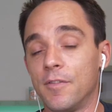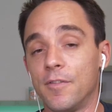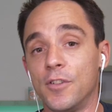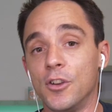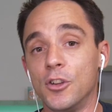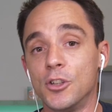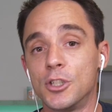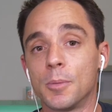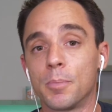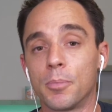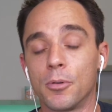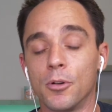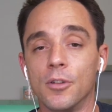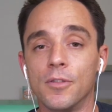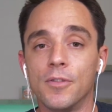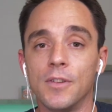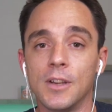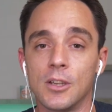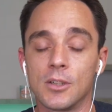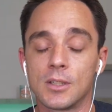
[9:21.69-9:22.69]

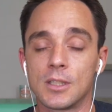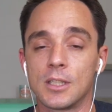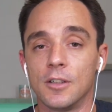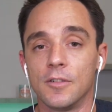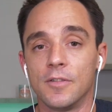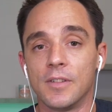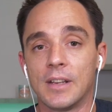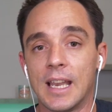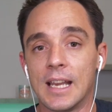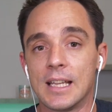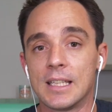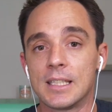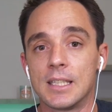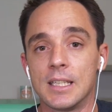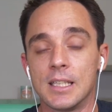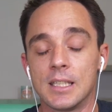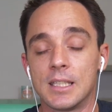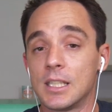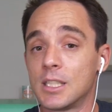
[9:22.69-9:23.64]
future-proofing yourself against this.